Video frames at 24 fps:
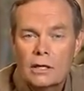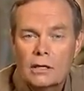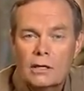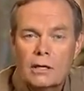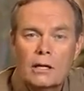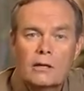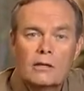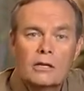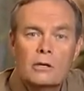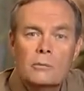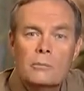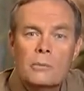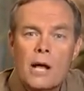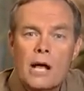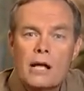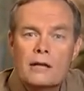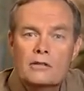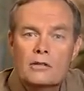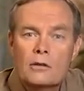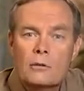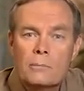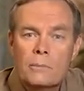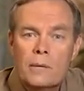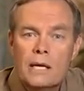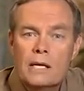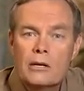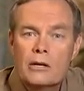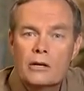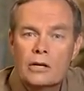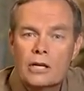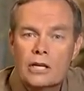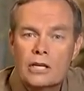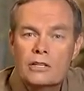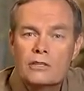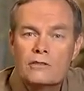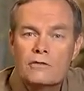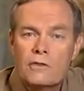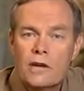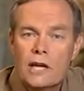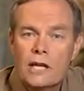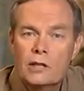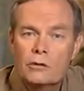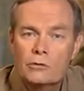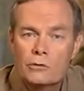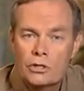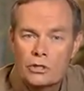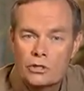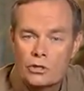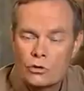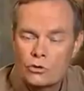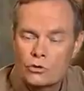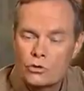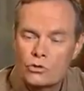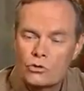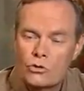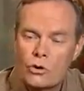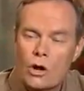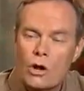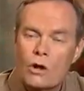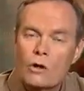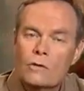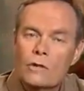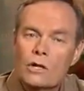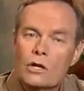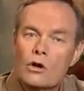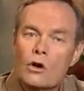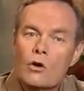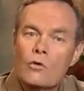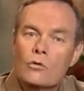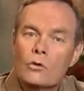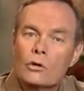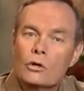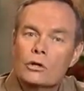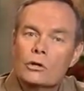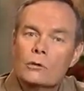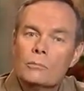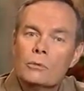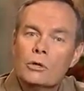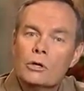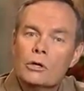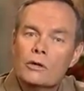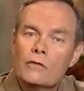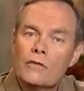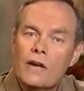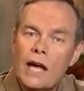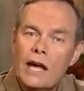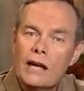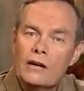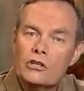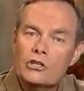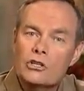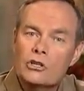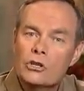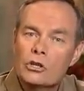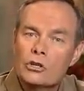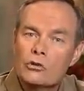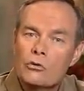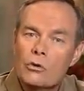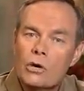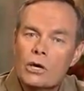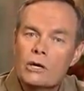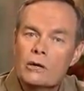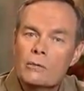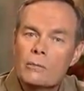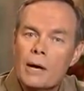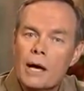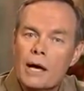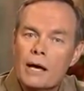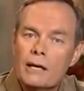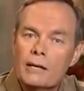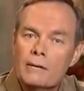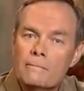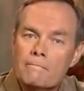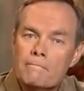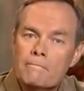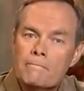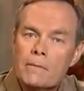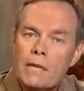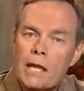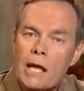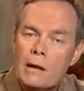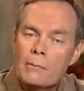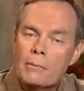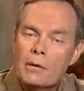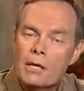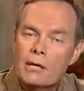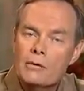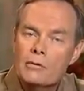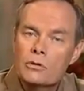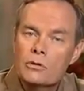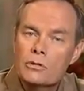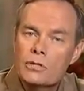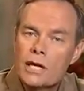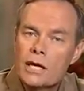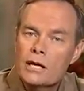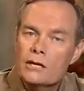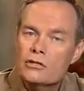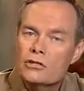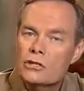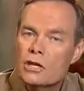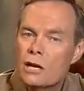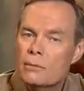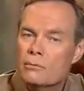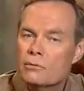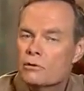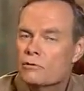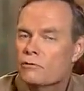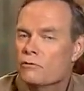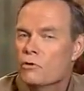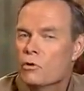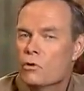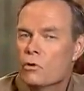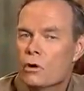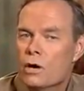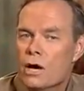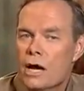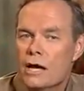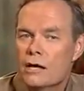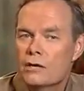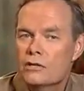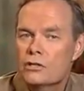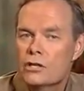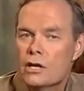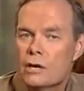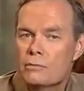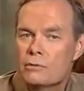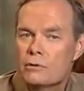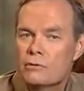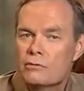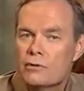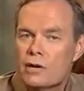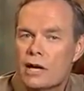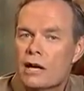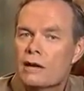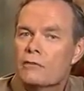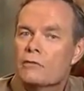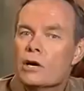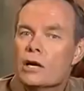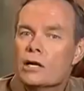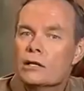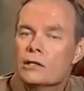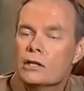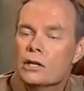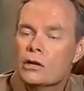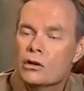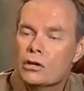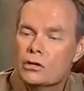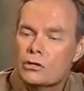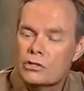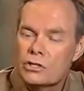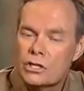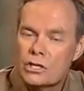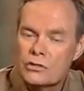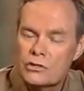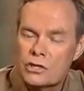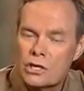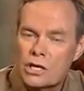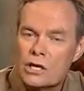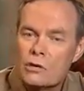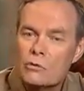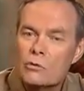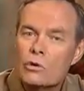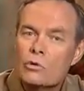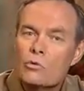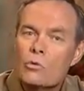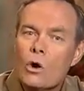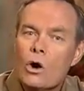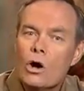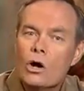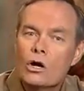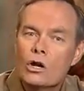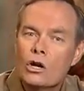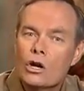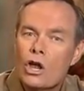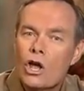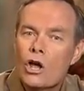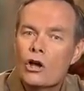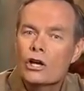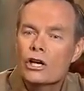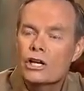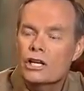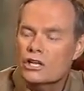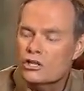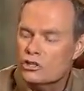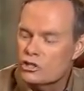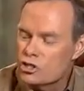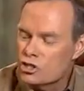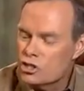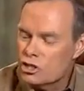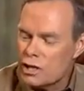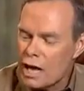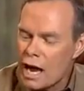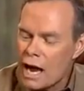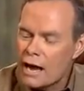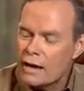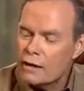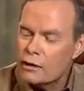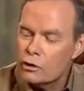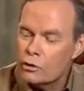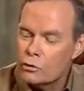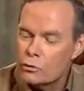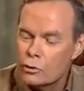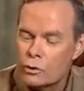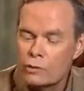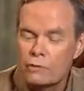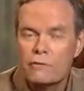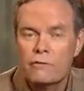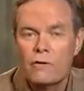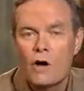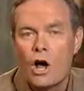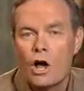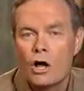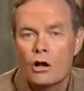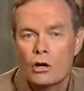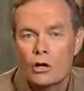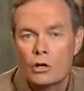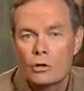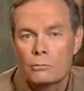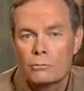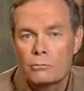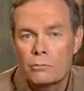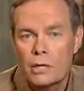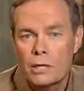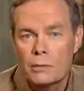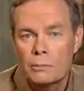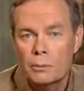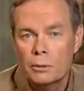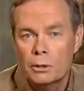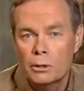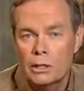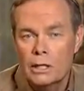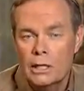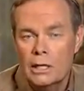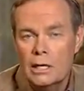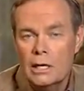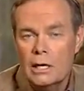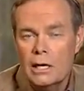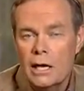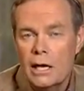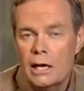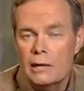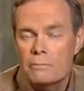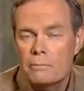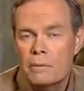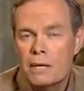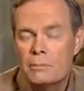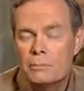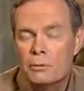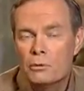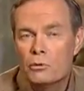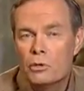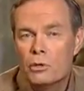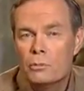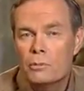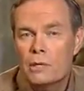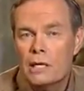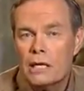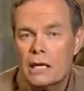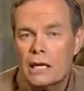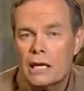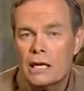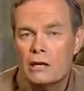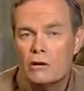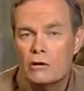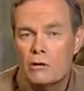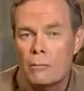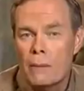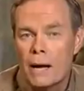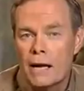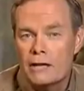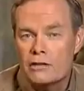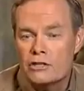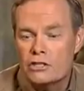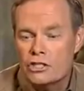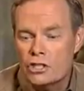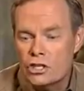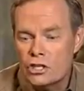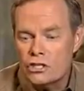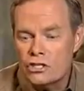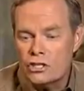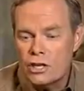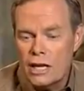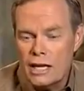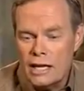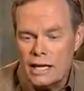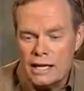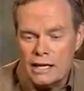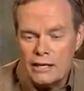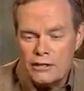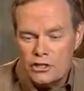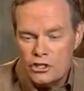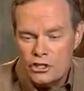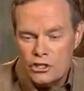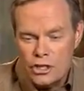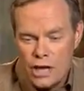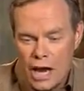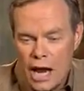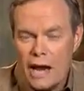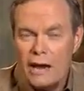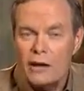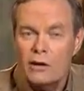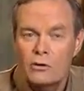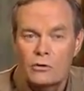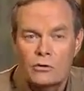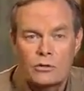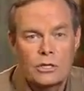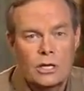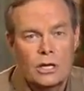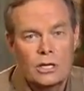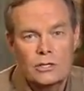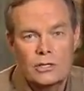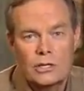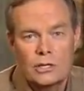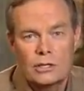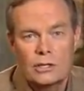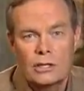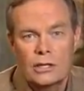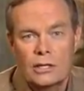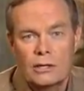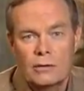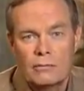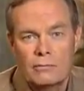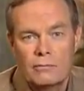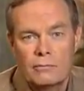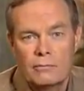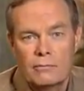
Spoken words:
Now, the Apostle Peter, his faith was so strong that over in the book of Acts, you can read about it. I believe it was Acts chapter 4, Acts chapter 5 right there. It says that he would walk along and his shadow would fall on people, and people would be healed by just his shadow touching them.